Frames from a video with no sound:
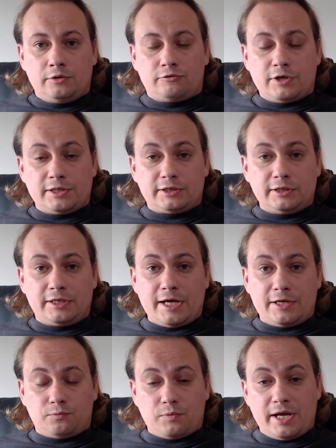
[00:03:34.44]
Transit
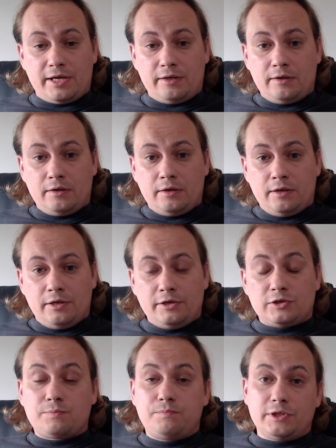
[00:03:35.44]
Gateway
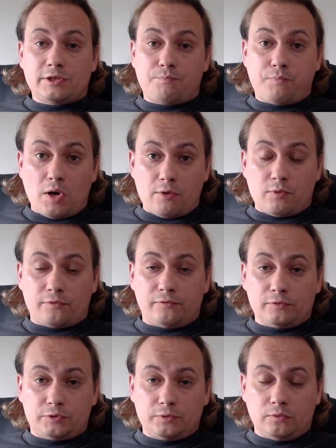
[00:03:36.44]
is a
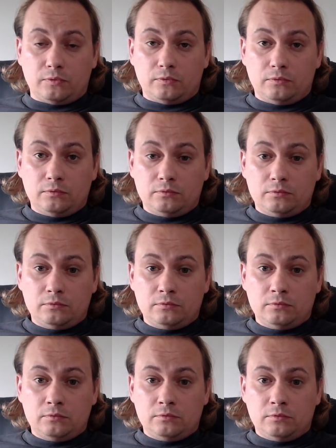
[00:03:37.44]
powerful tool
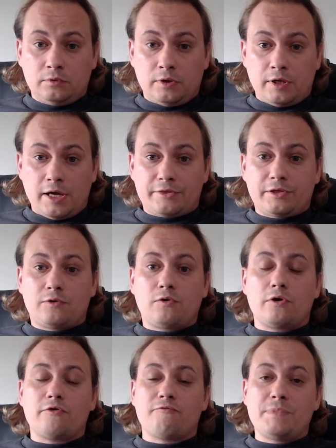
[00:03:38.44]
at the
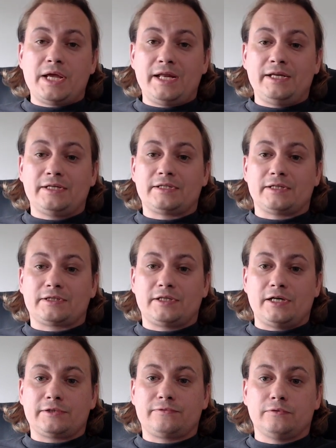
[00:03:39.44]
core of many
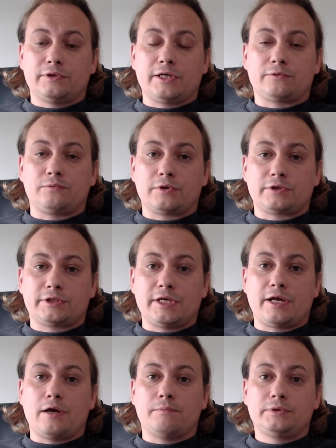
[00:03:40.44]
successful network
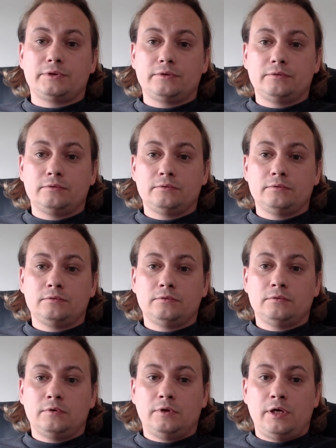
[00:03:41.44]
setups.
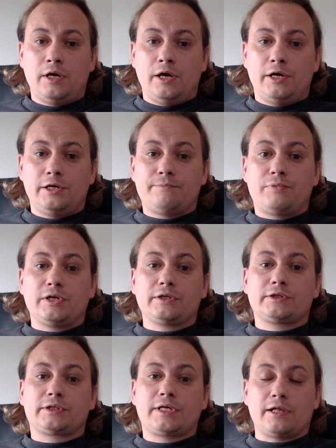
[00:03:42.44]
It
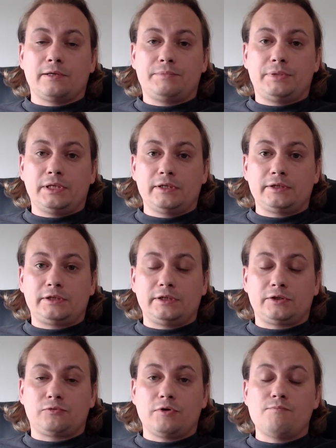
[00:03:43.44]
brings
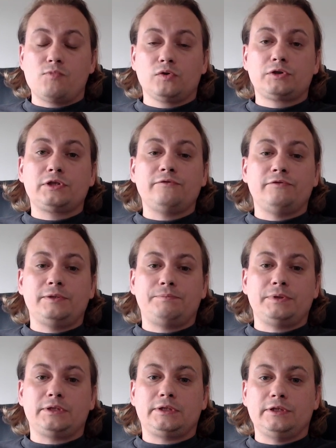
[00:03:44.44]
scalability to a
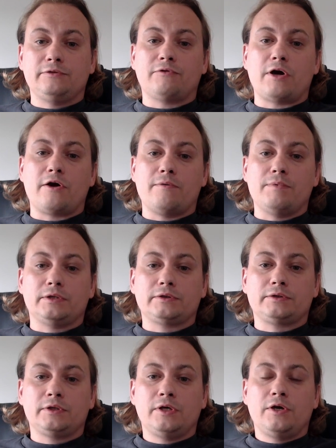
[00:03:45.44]
multi-VPC
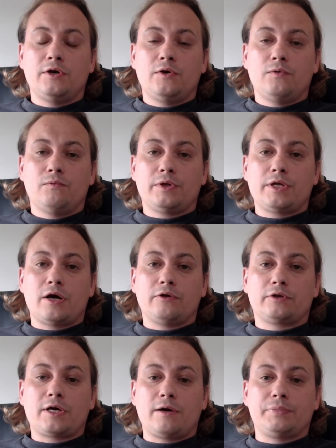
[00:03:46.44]
environments
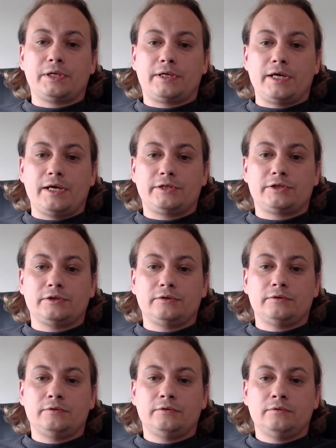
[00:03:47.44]
without
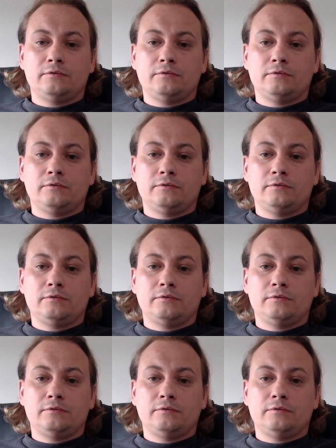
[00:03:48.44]
complication